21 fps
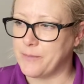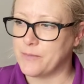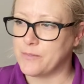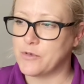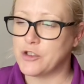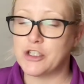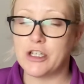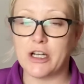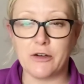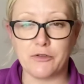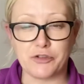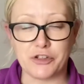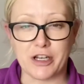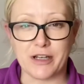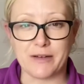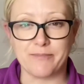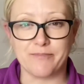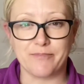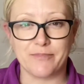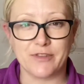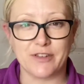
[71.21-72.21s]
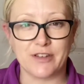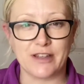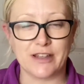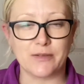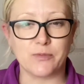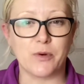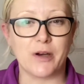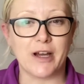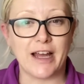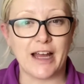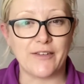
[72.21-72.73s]
shelves yet, so that's
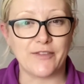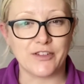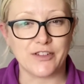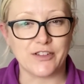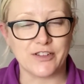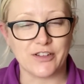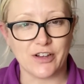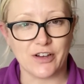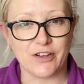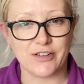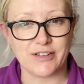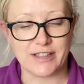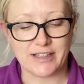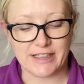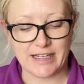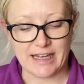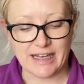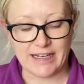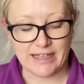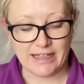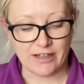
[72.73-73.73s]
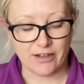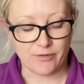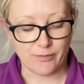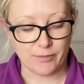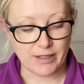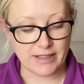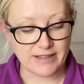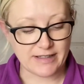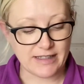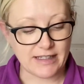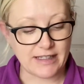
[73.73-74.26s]
why I haven't started any of my
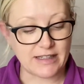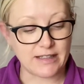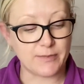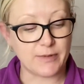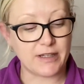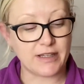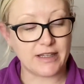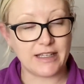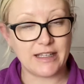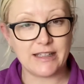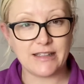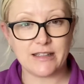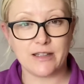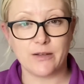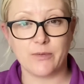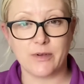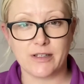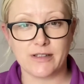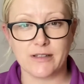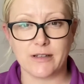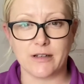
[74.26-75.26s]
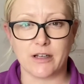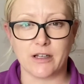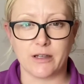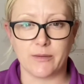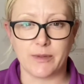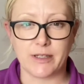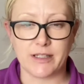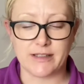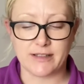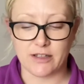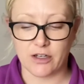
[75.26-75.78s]
seeds, but these are the ones I'm going to be
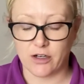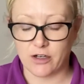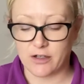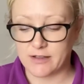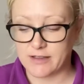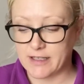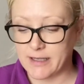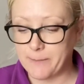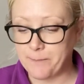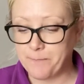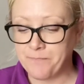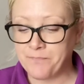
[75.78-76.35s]
starting.